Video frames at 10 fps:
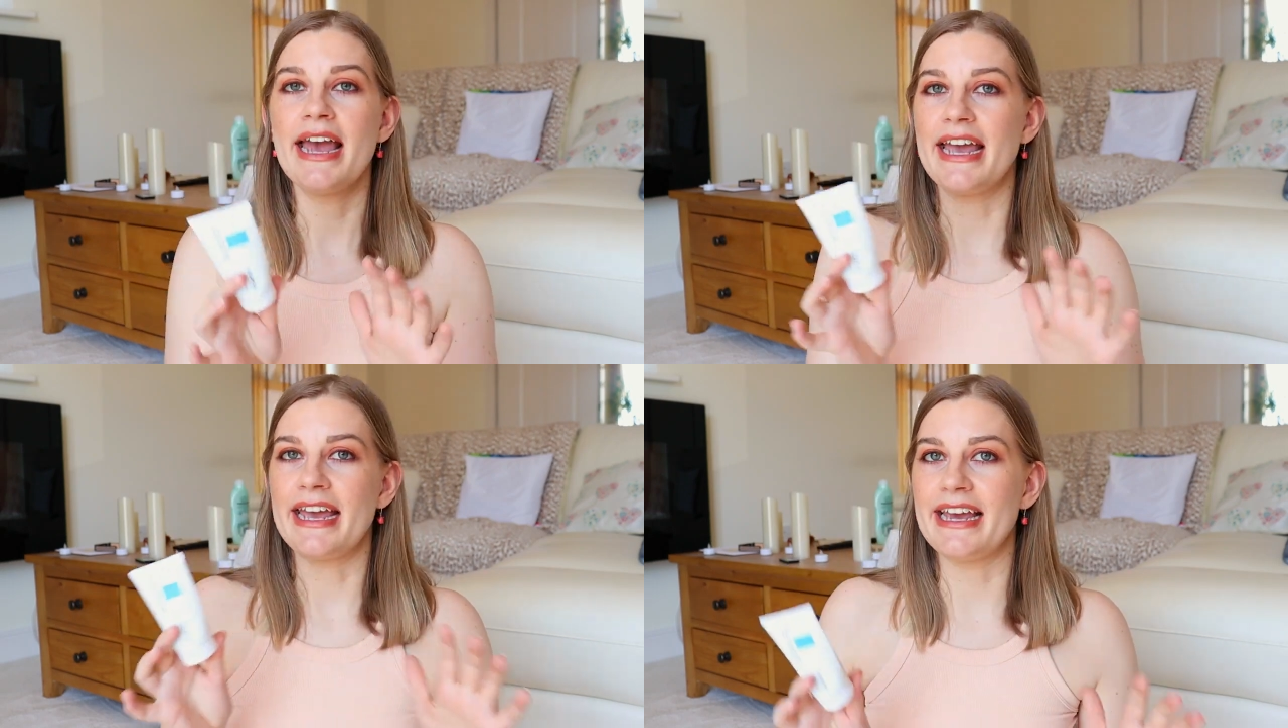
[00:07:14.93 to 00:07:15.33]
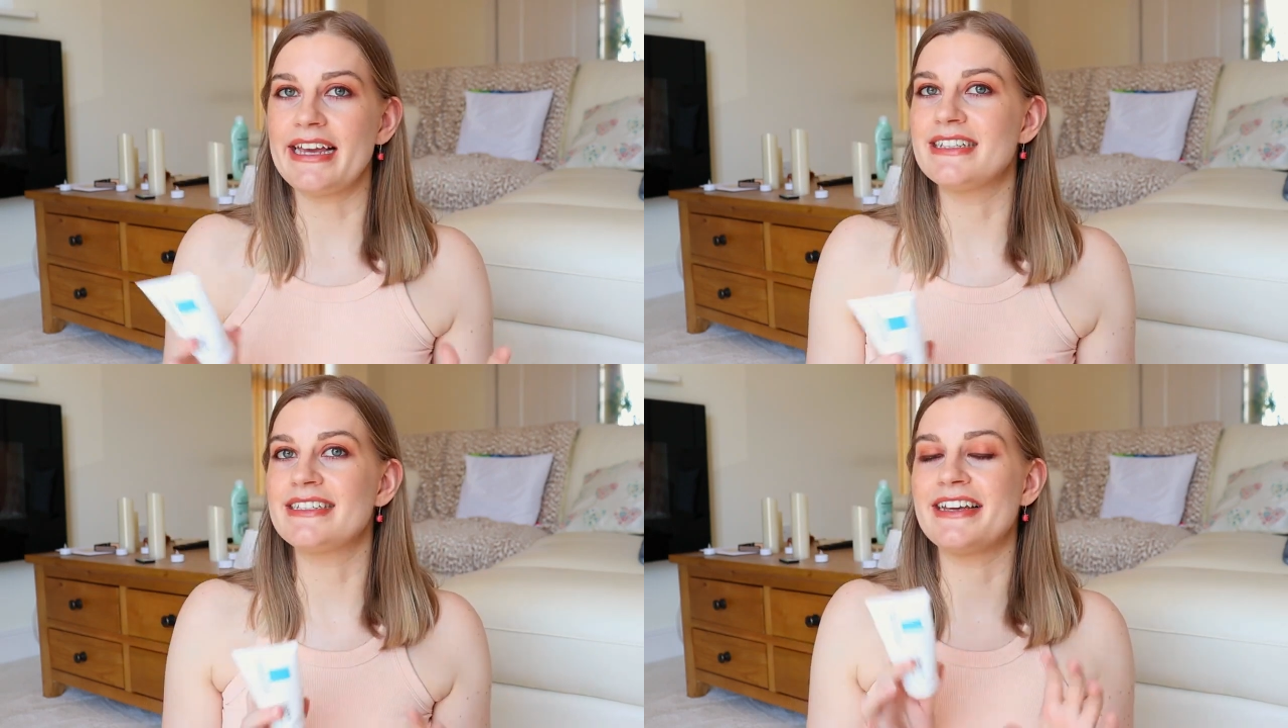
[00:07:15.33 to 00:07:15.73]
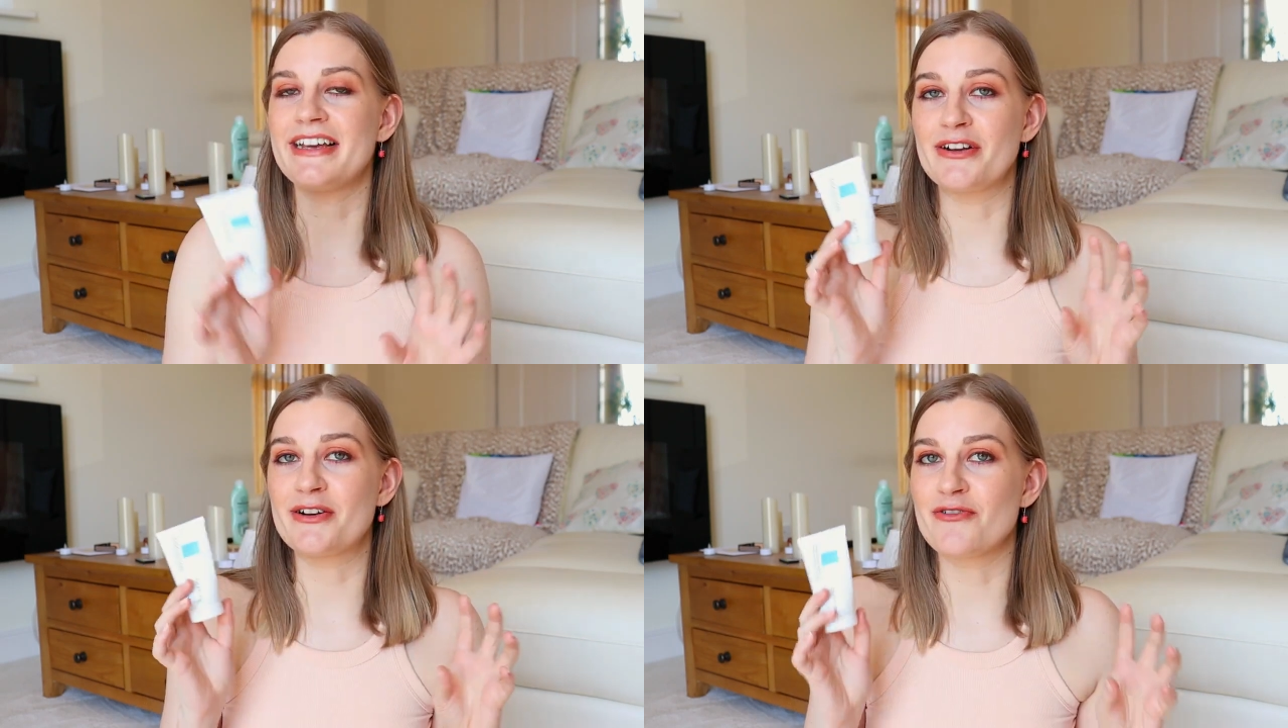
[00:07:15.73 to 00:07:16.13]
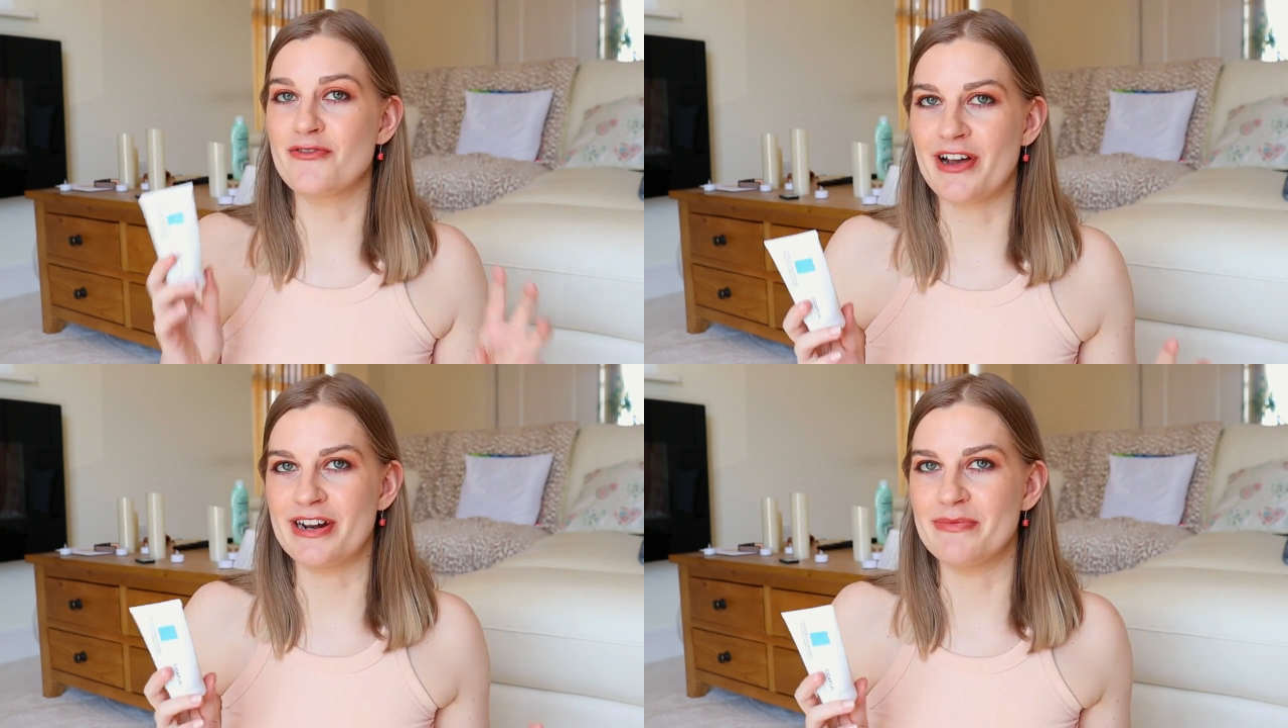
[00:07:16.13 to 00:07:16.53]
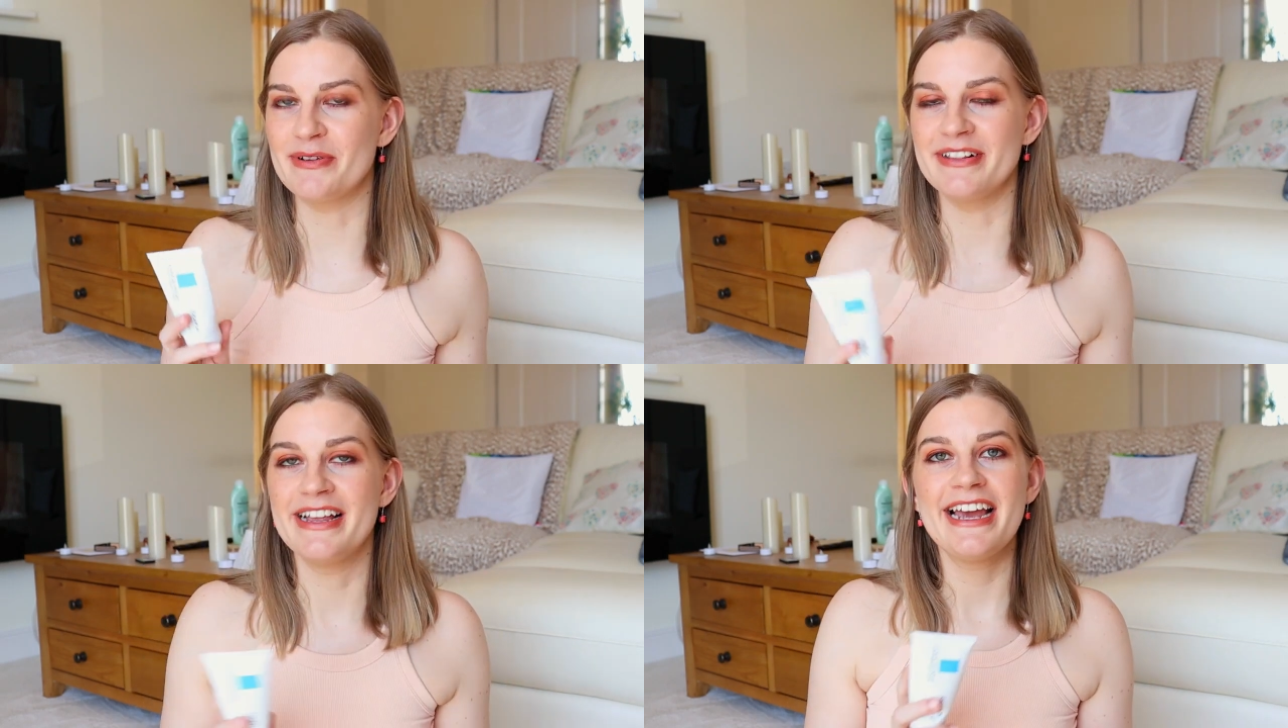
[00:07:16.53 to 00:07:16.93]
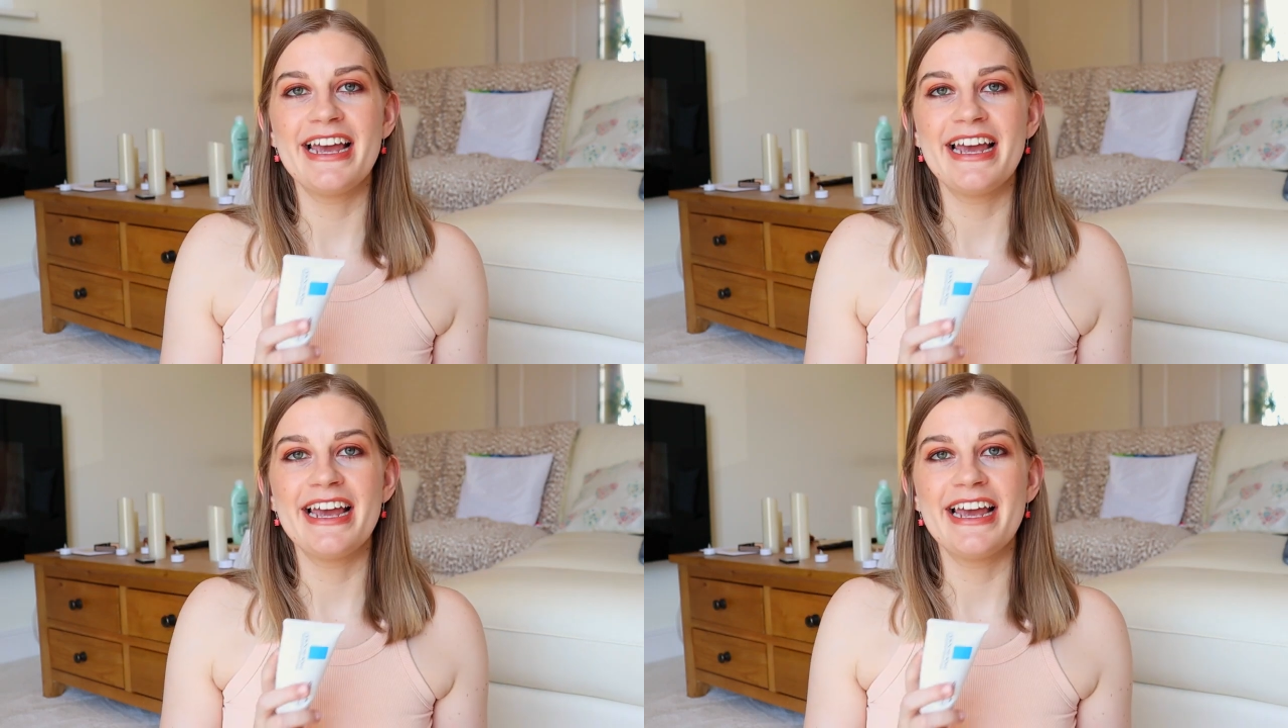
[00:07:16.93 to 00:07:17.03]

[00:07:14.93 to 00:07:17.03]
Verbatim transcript: It is incredible.